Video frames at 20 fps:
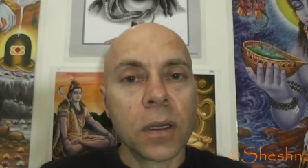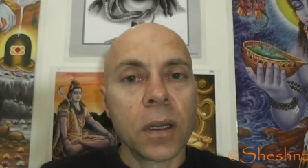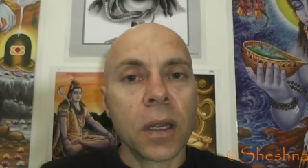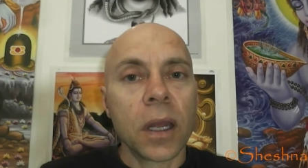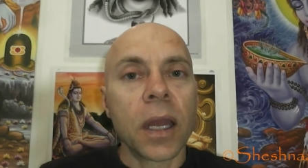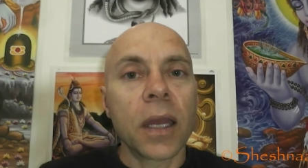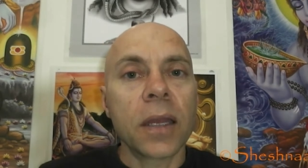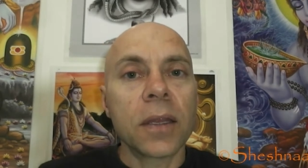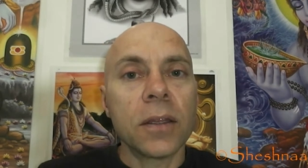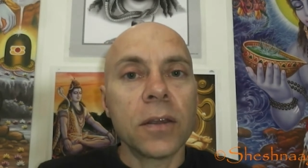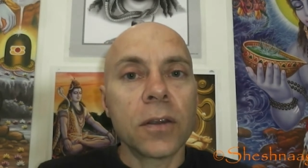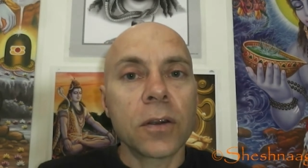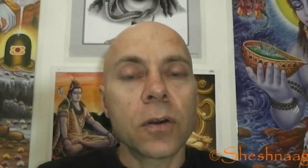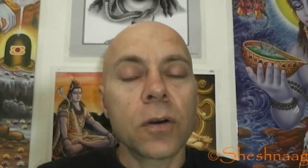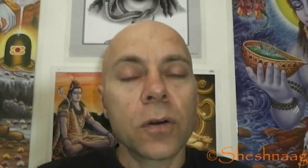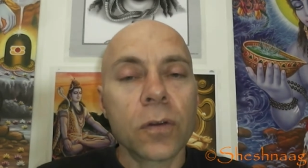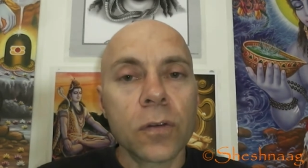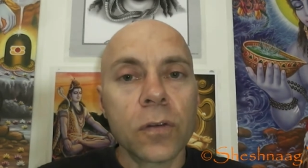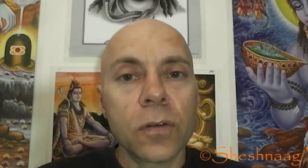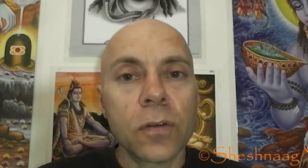How do you
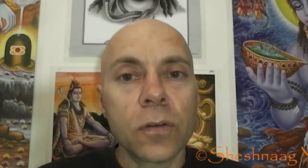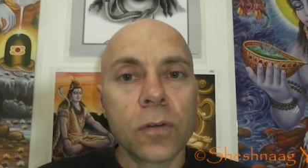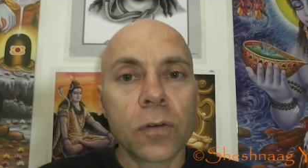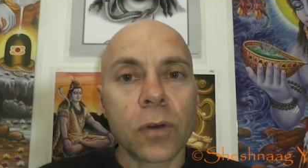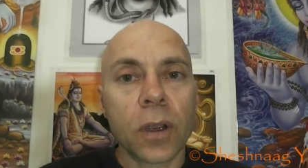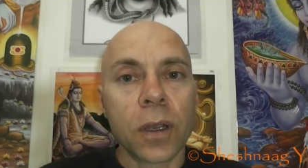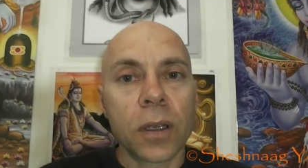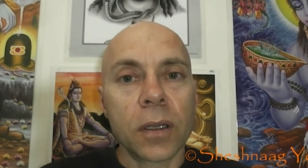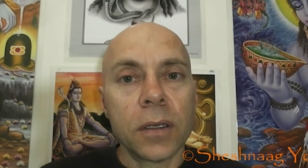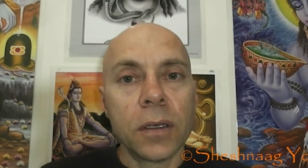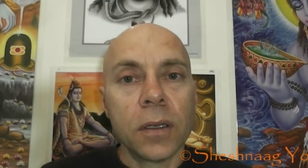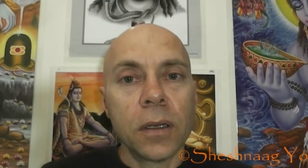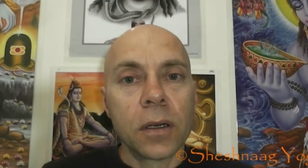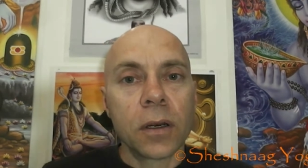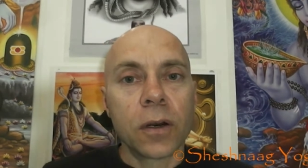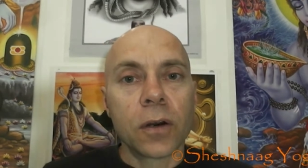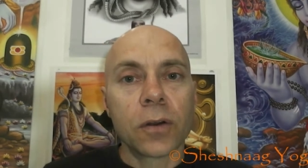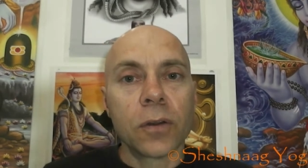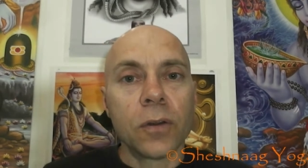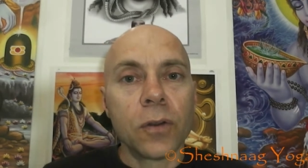concentrate
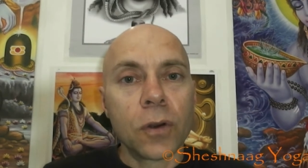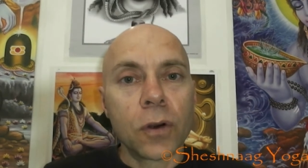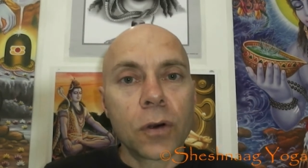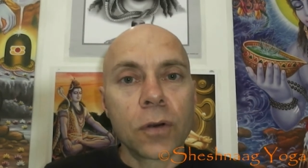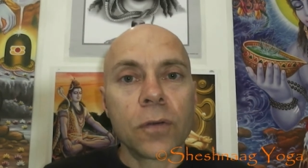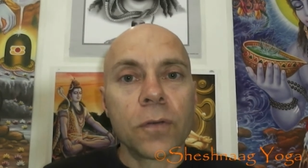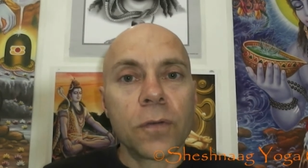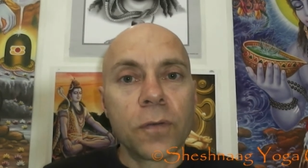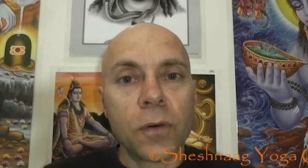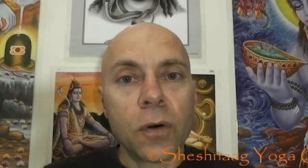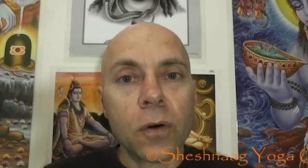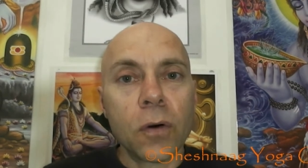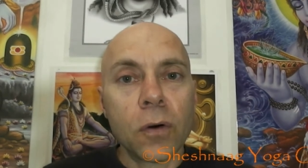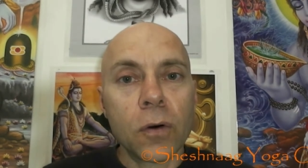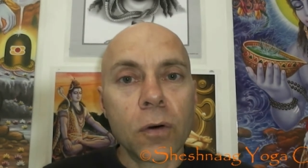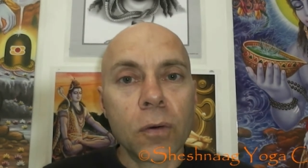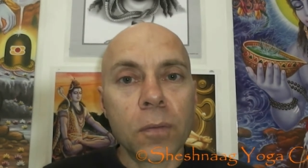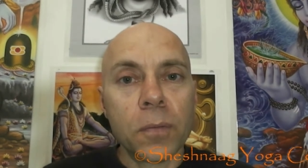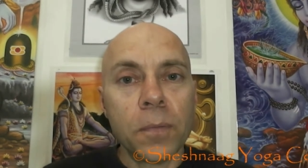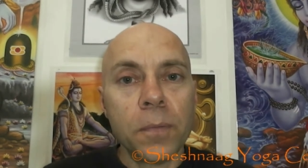on
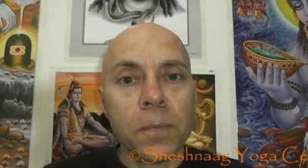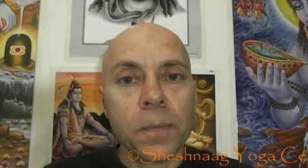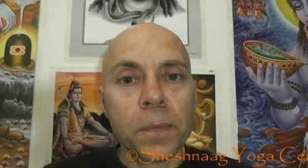non-form